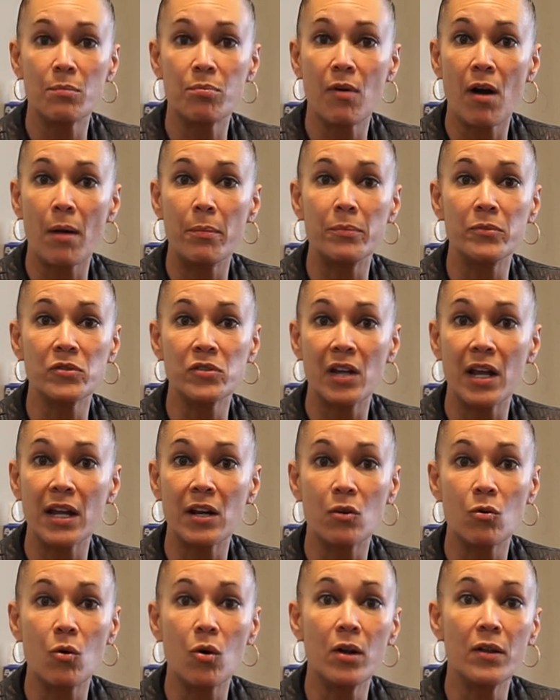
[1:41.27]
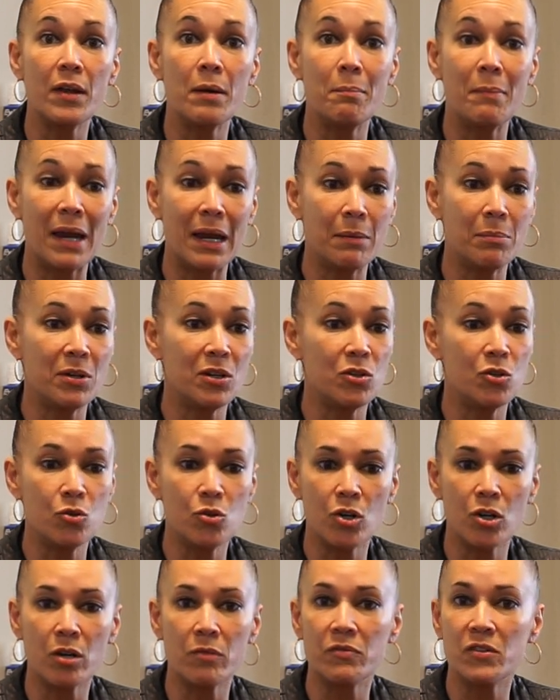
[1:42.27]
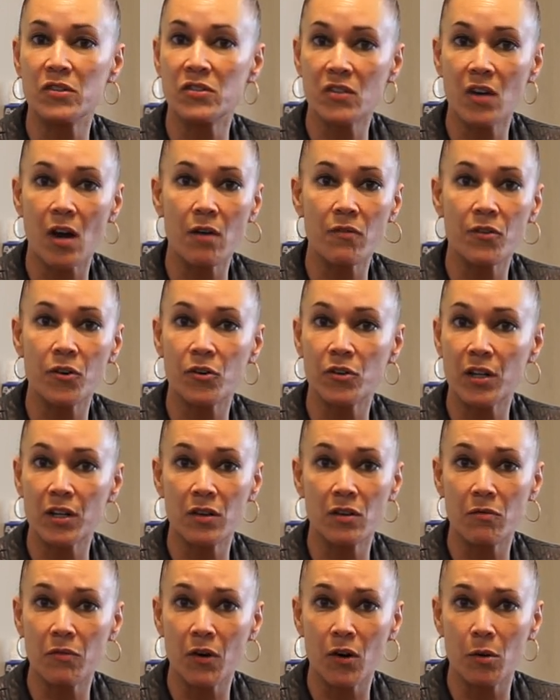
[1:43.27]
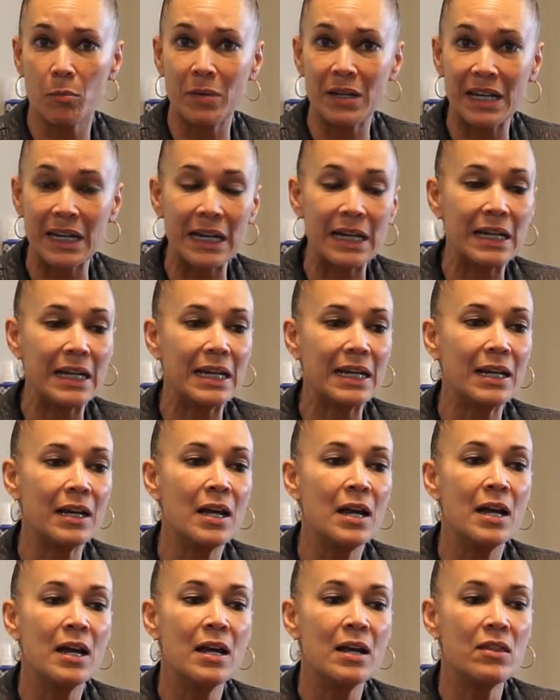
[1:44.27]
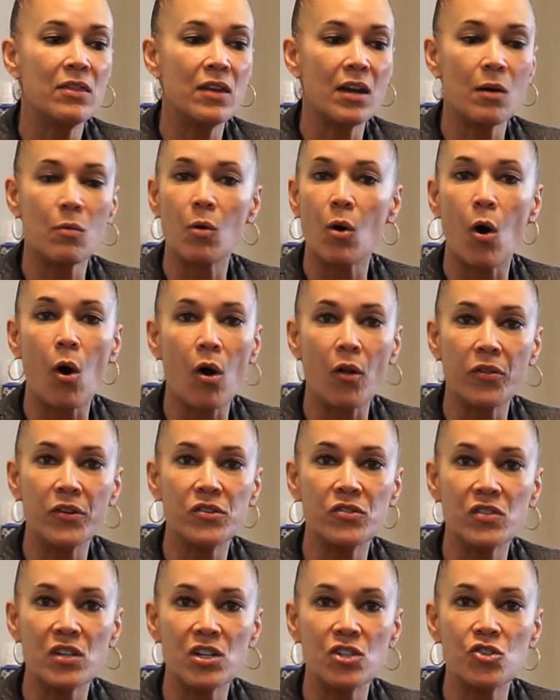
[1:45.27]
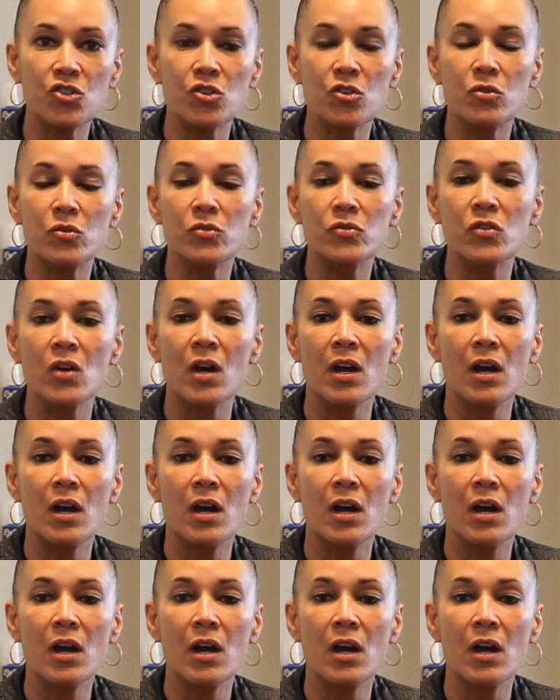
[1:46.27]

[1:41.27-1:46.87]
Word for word: of problems later on that maybe you could have discovered in the very beginning. There were all these issues.